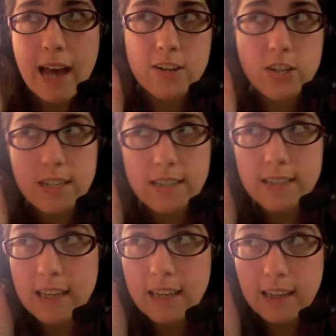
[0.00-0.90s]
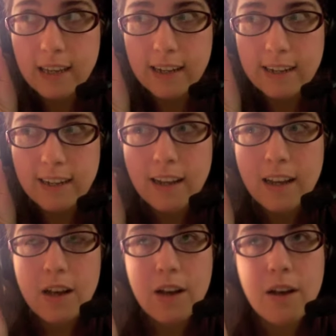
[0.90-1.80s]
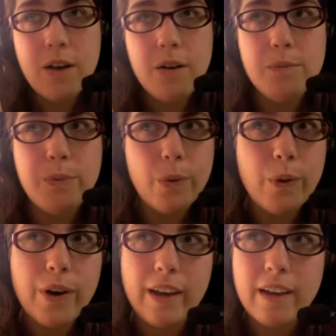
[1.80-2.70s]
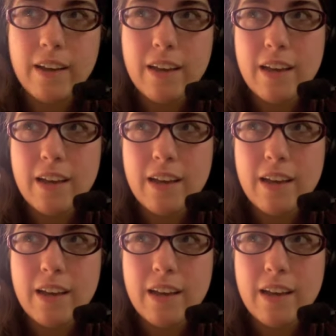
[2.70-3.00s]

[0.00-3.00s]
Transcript: And she is thinking, boy,